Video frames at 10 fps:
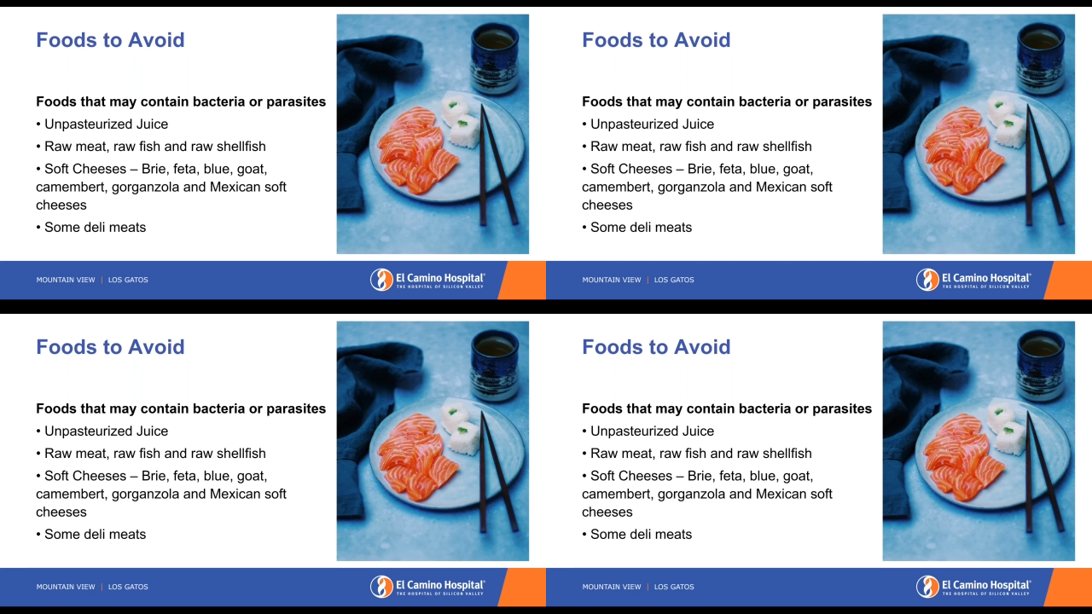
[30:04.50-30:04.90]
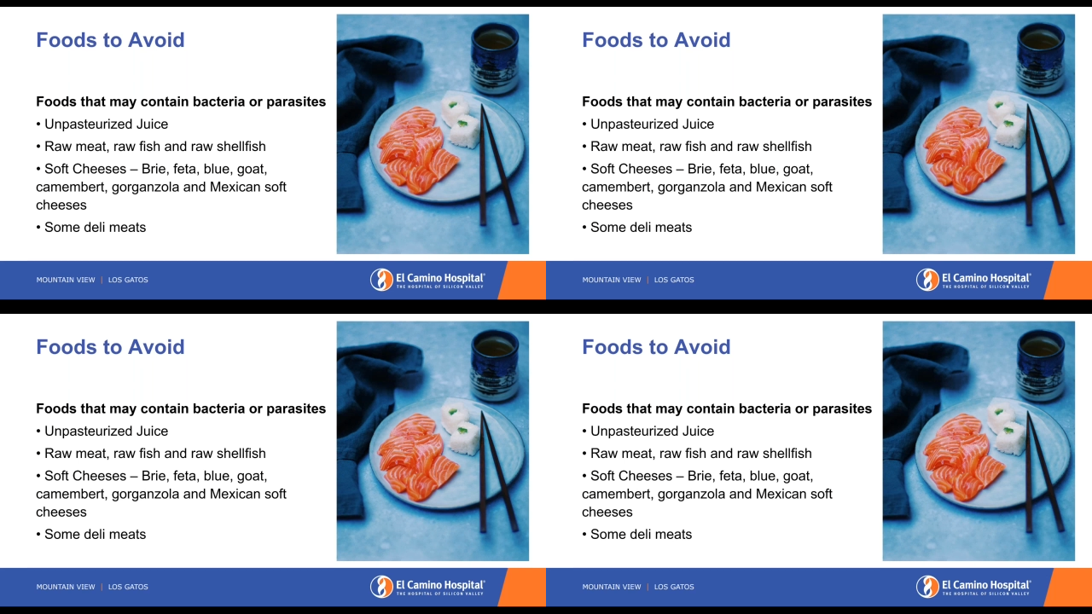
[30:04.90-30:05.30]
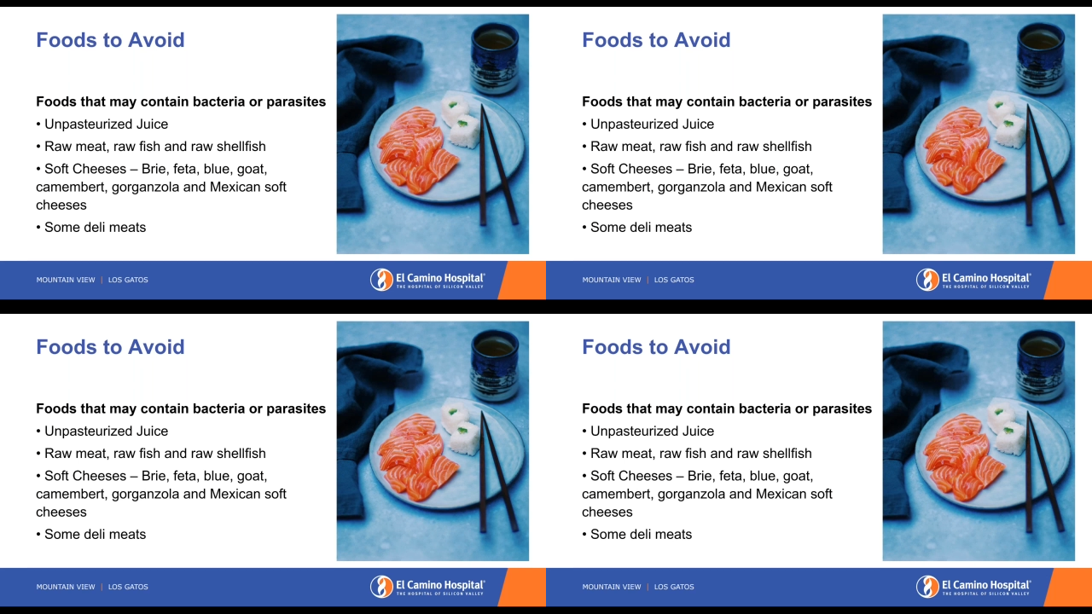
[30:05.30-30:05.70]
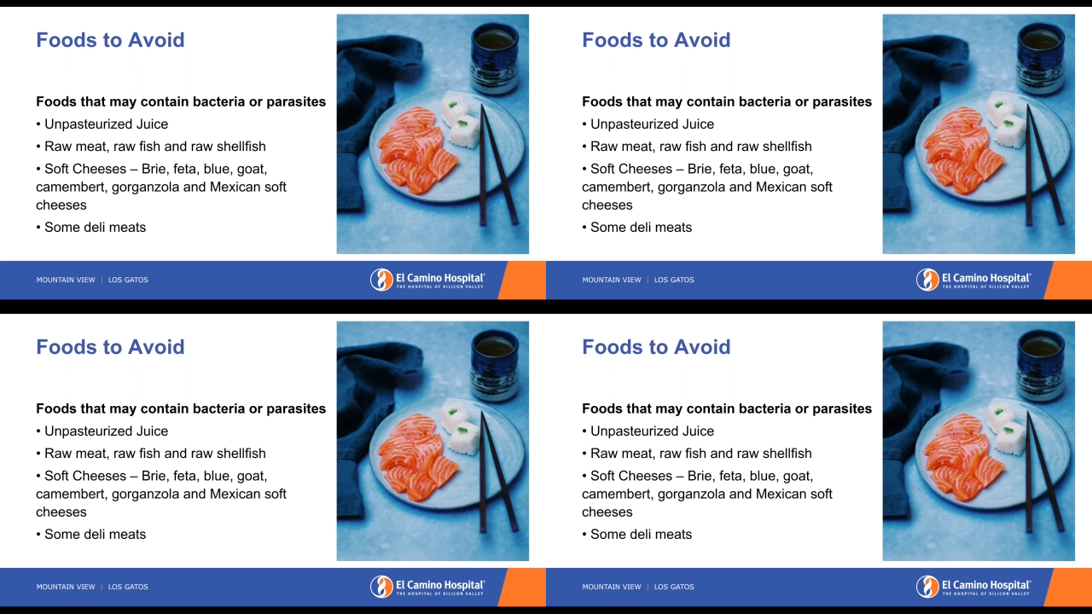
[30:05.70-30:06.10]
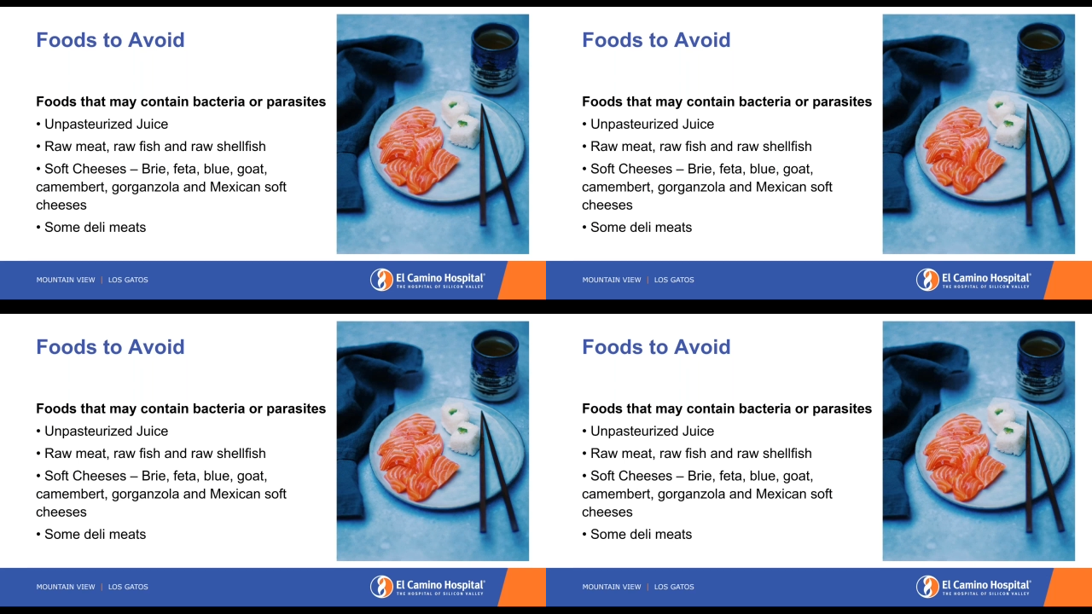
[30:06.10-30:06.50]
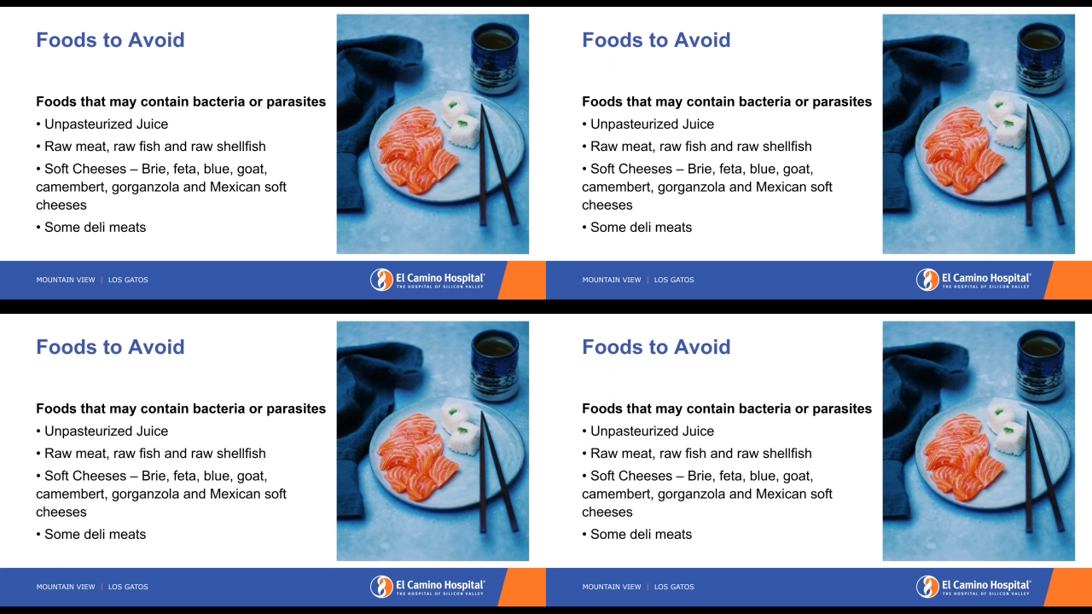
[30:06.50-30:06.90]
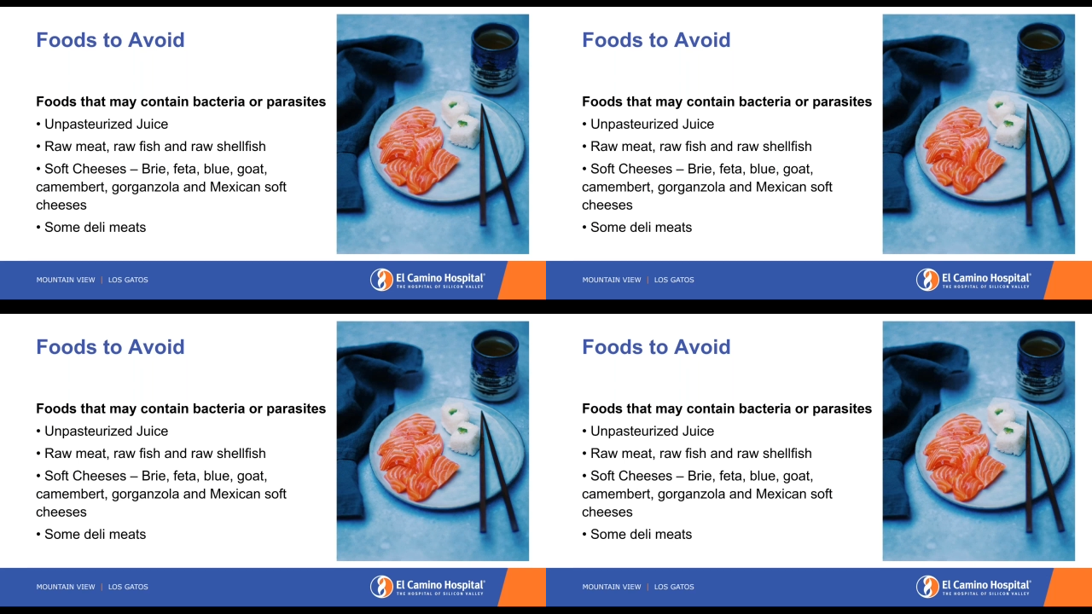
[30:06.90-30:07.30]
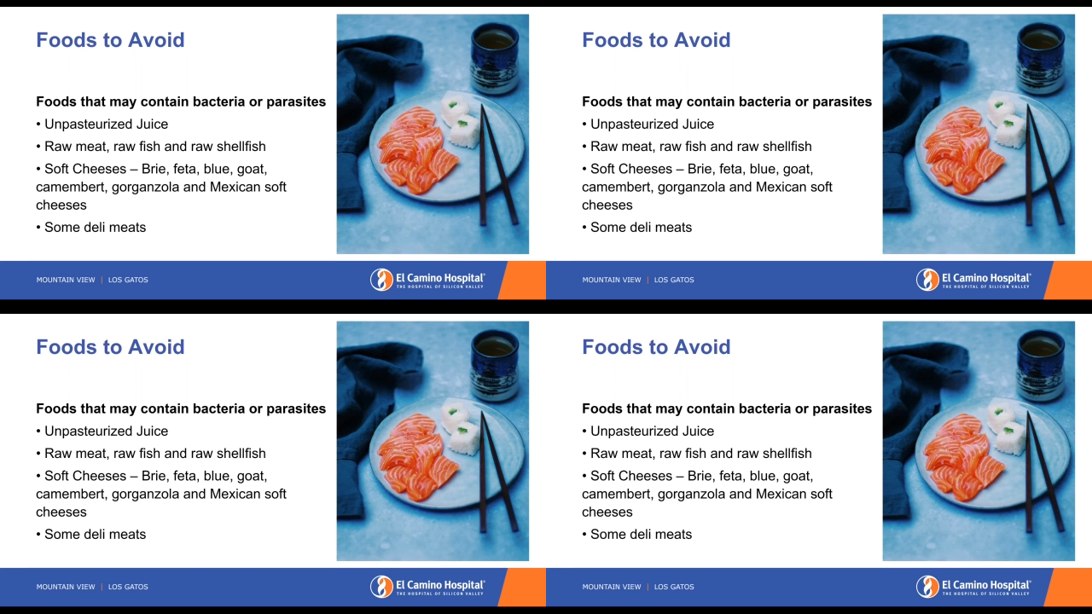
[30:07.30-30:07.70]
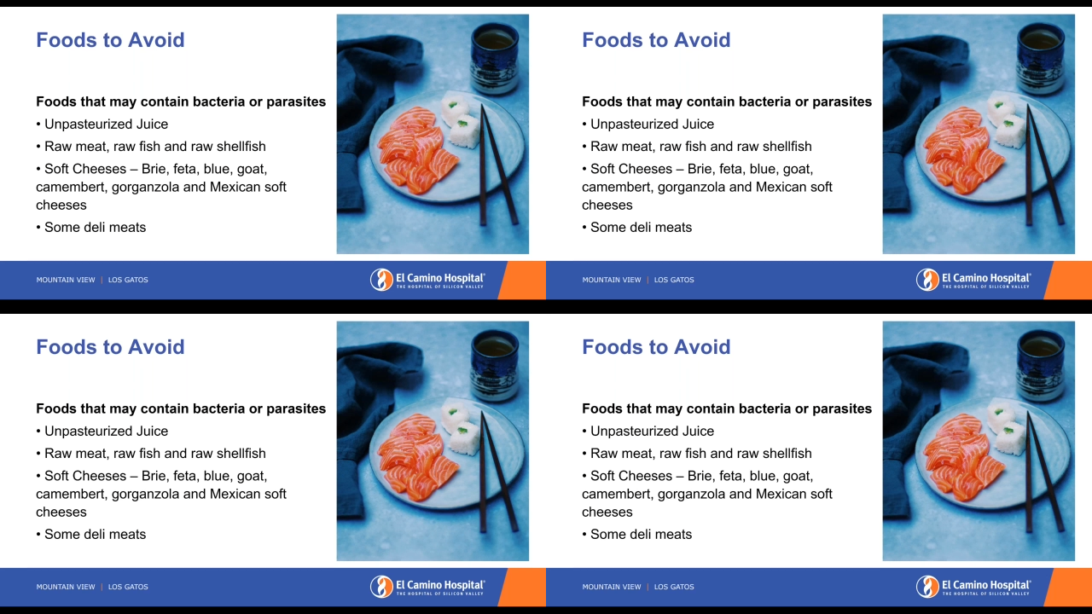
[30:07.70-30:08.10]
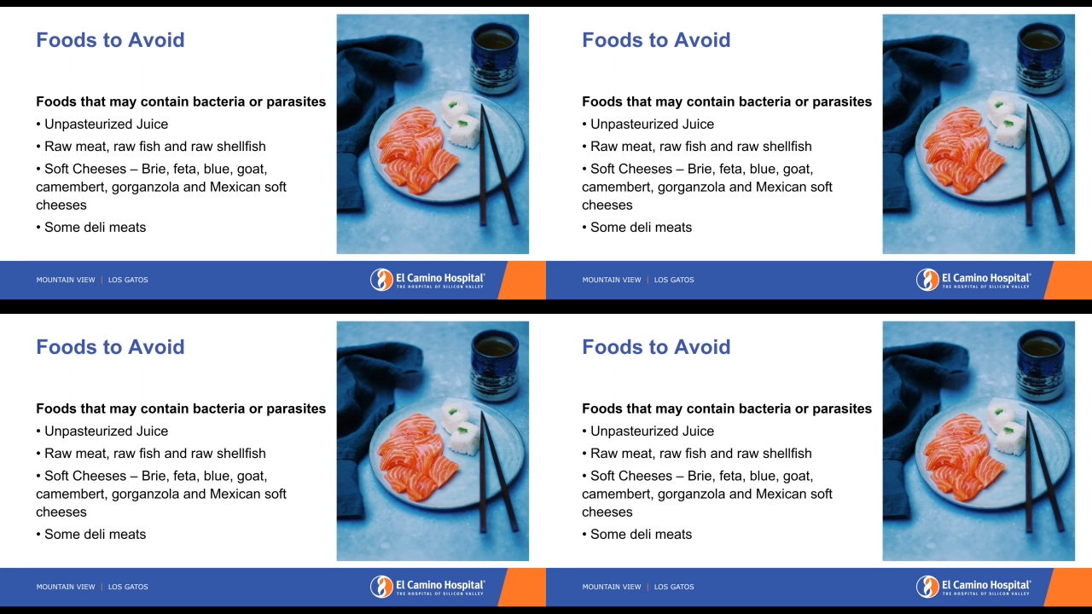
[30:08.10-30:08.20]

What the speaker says: (no speaker visible)